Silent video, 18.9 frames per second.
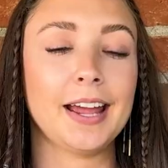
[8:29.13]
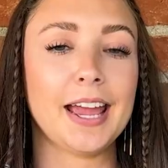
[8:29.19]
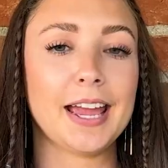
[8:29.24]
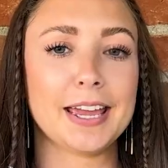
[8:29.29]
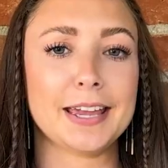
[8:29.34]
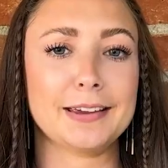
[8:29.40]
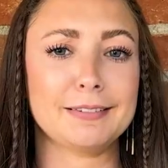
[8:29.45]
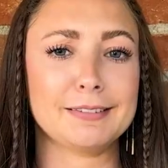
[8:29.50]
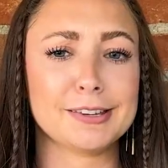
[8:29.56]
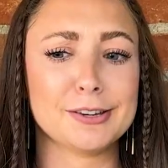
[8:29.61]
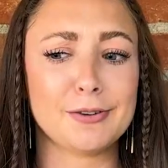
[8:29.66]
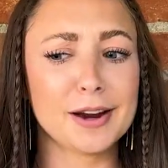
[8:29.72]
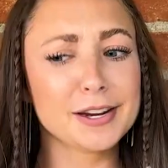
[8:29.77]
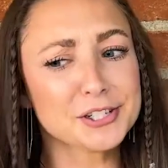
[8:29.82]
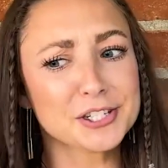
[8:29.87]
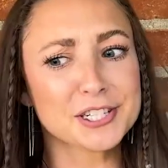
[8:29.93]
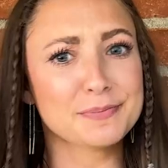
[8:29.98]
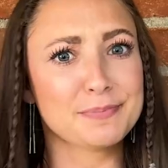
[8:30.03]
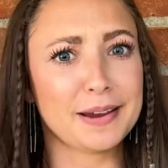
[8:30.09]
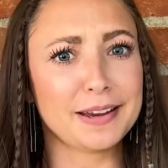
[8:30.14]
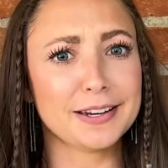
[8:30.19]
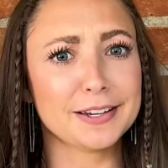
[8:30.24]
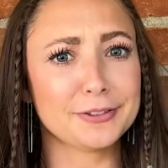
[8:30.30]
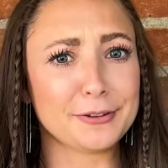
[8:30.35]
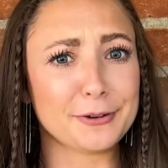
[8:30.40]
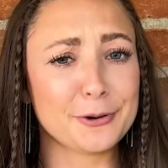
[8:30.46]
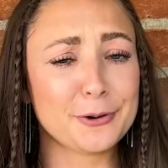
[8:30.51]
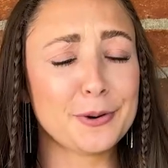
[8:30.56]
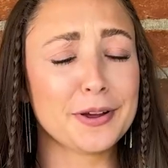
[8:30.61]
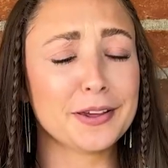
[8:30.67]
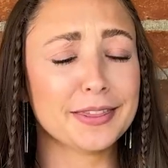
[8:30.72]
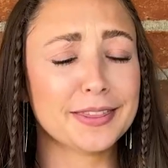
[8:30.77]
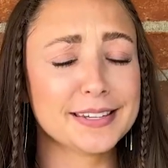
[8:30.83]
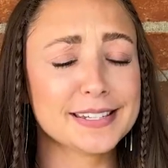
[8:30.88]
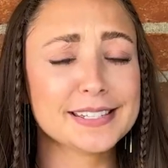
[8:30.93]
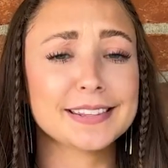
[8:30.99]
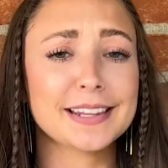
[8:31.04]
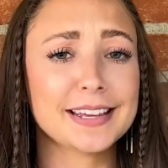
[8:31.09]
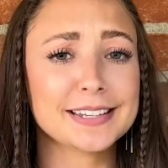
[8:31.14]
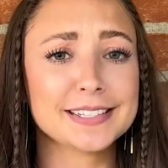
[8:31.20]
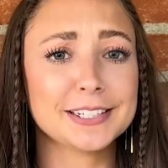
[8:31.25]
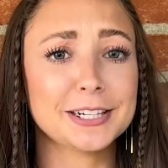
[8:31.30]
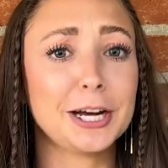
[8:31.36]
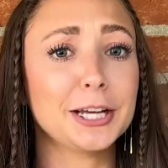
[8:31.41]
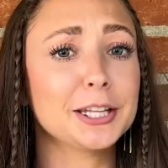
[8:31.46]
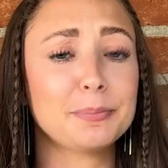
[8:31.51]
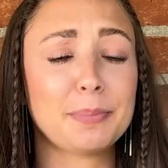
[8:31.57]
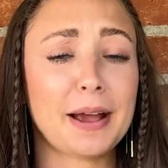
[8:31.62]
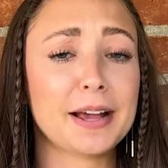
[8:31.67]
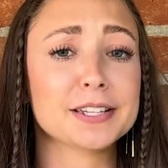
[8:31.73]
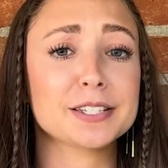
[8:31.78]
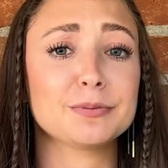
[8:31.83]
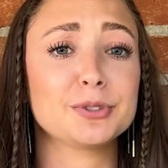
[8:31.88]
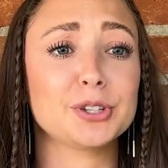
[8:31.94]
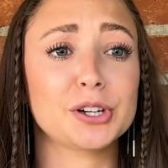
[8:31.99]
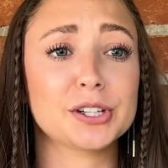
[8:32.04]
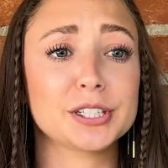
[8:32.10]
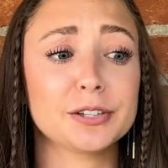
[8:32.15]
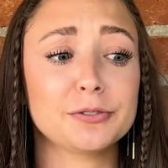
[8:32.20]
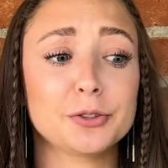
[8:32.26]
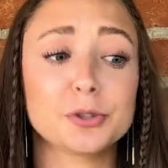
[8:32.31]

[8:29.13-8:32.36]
Hey, you guys just made it through this lesson on the past subjunctive.